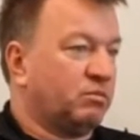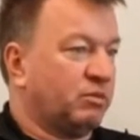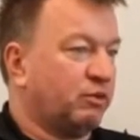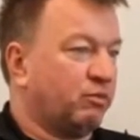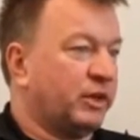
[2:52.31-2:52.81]

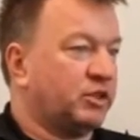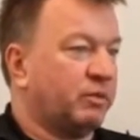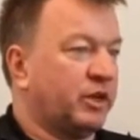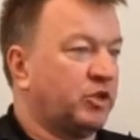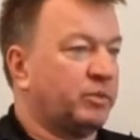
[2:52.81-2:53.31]
information
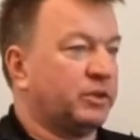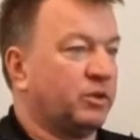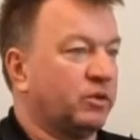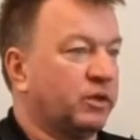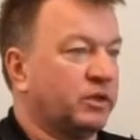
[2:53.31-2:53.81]
management in
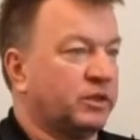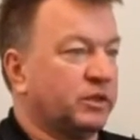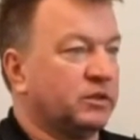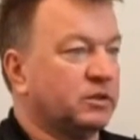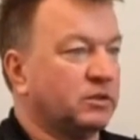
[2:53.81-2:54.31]

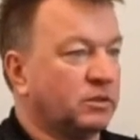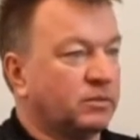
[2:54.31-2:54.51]
organizations.